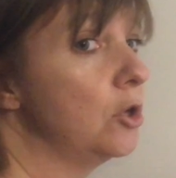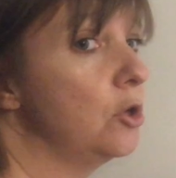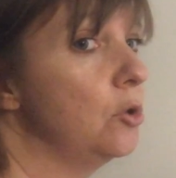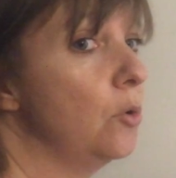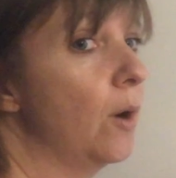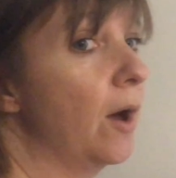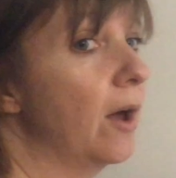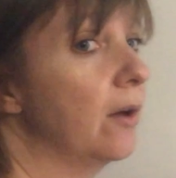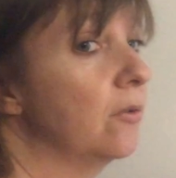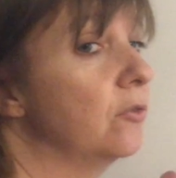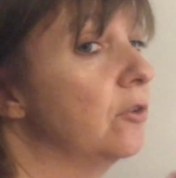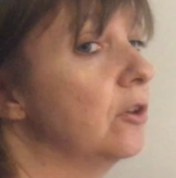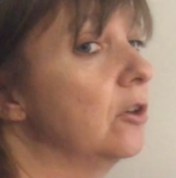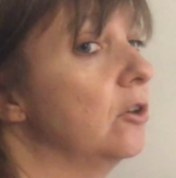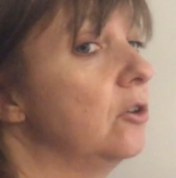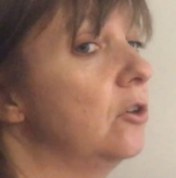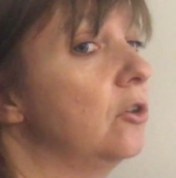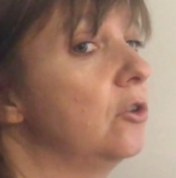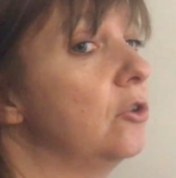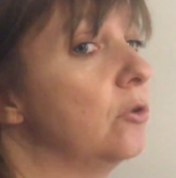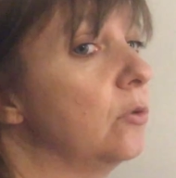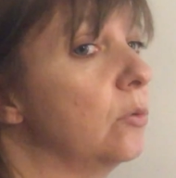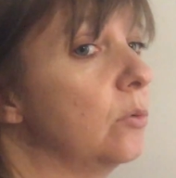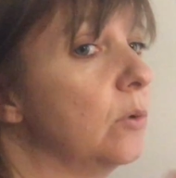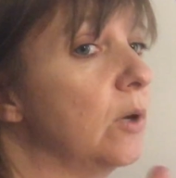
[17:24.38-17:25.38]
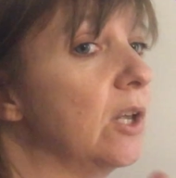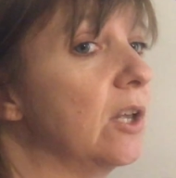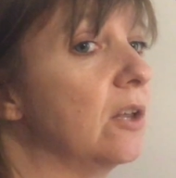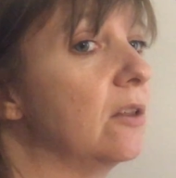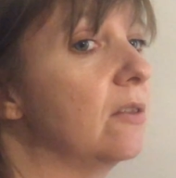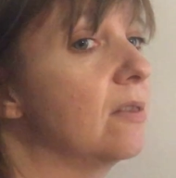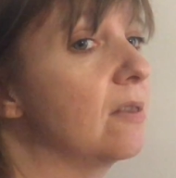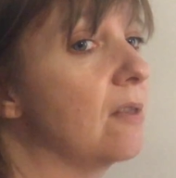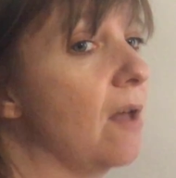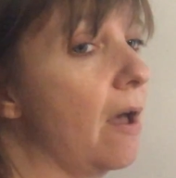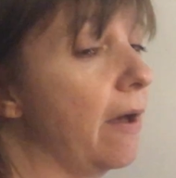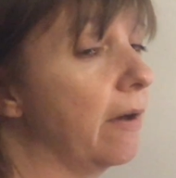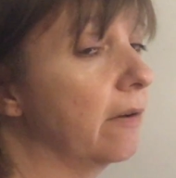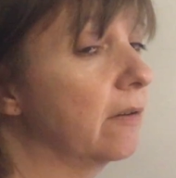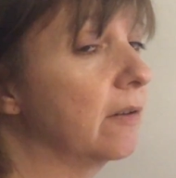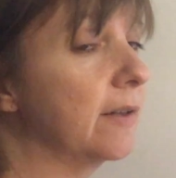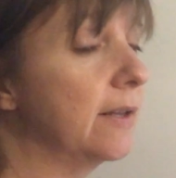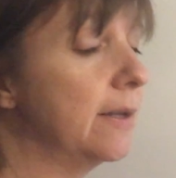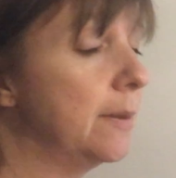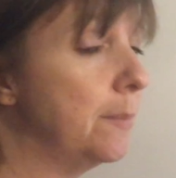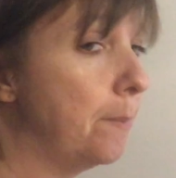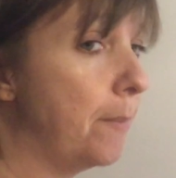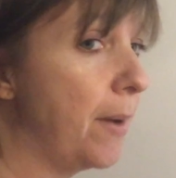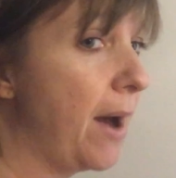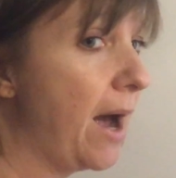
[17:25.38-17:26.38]
You have to do
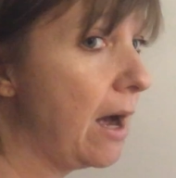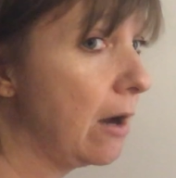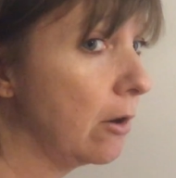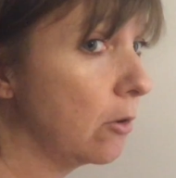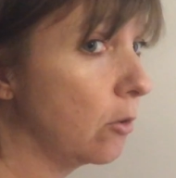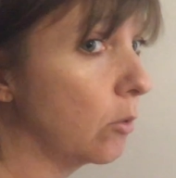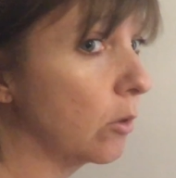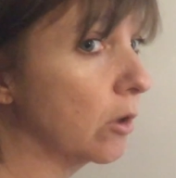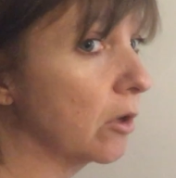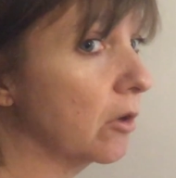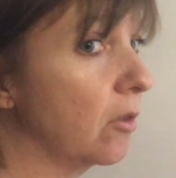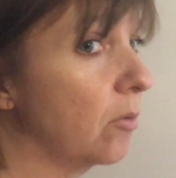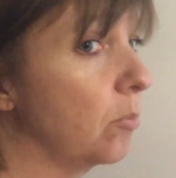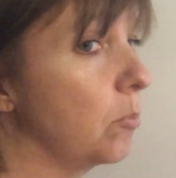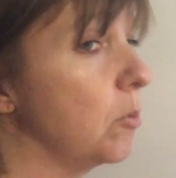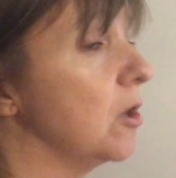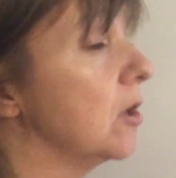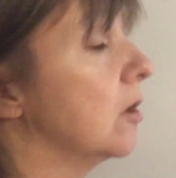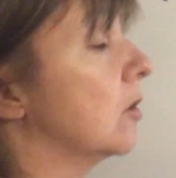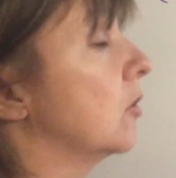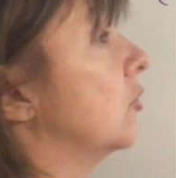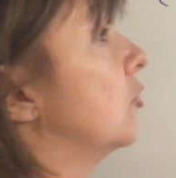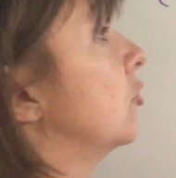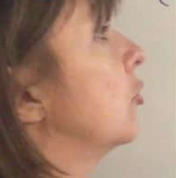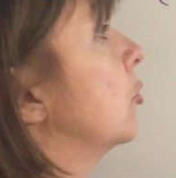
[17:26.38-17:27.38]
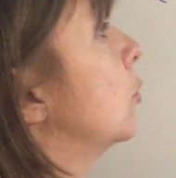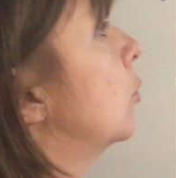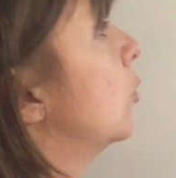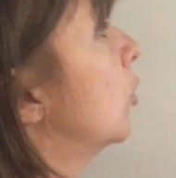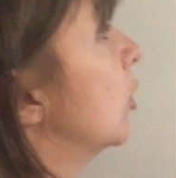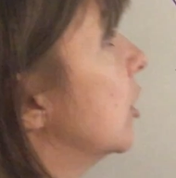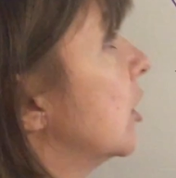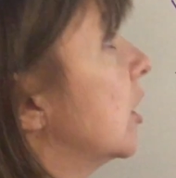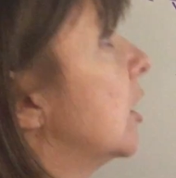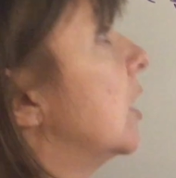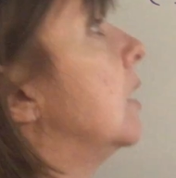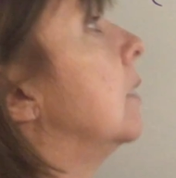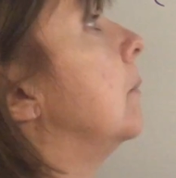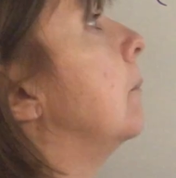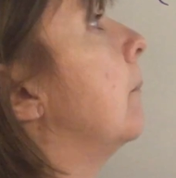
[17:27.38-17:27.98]
exactly backwards because you're working